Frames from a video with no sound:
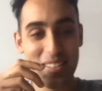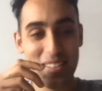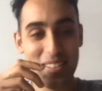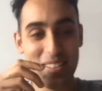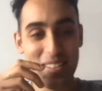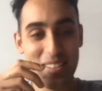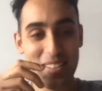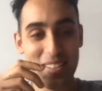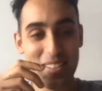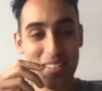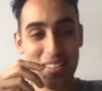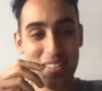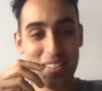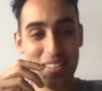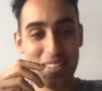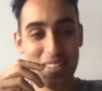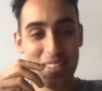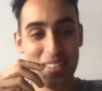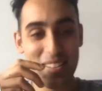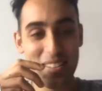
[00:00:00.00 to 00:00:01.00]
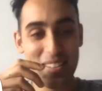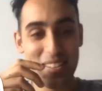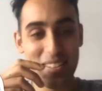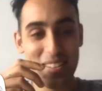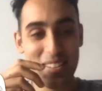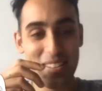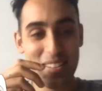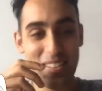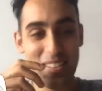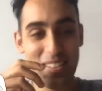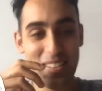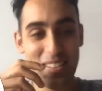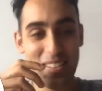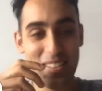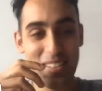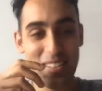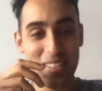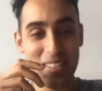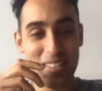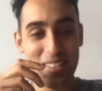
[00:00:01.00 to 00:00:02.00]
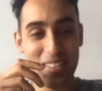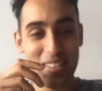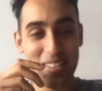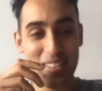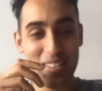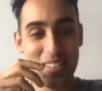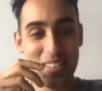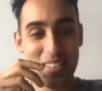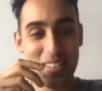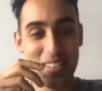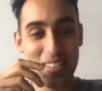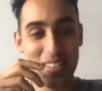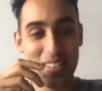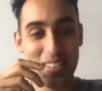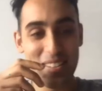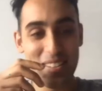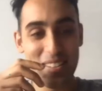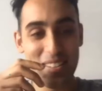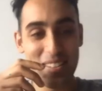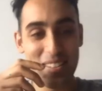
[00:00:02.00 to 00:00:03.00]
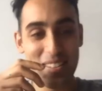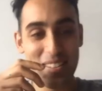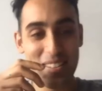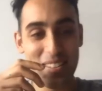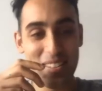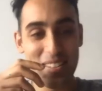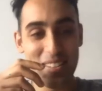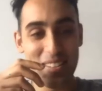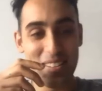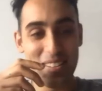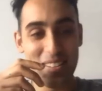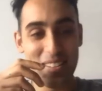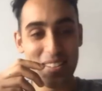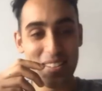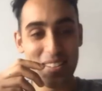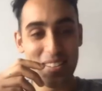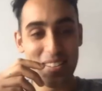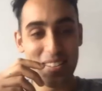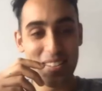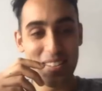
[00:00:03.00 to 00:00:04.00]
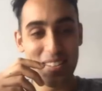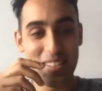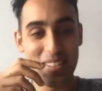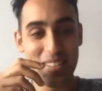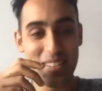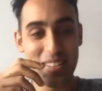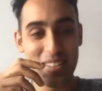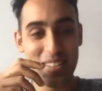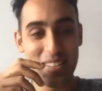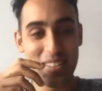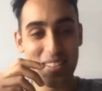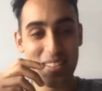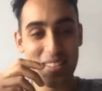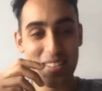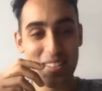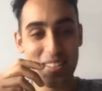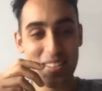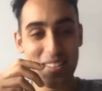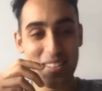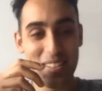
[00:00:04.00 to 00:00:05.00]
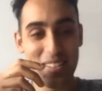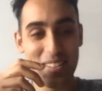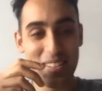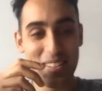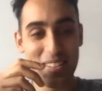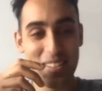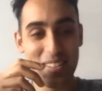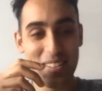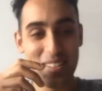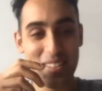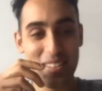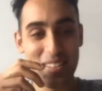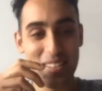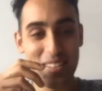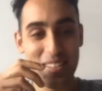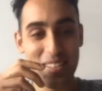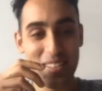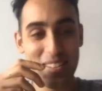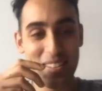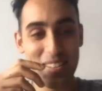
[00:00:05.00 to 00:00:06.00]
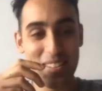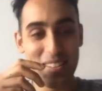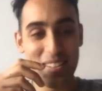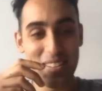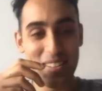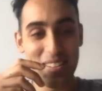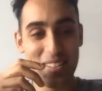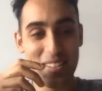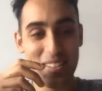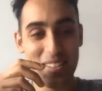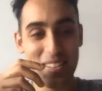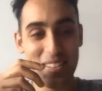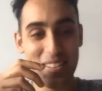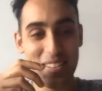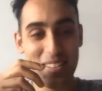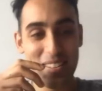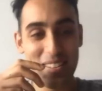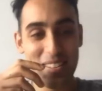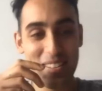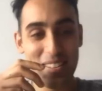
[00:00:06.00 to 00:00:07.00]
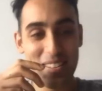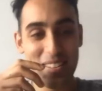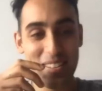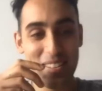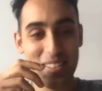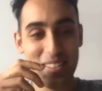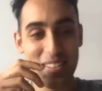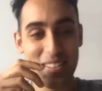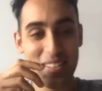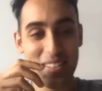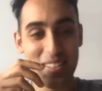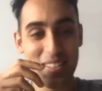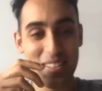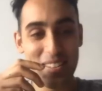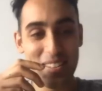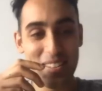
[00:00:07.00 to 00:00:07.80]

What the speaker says: No words are spoken by the person on screen.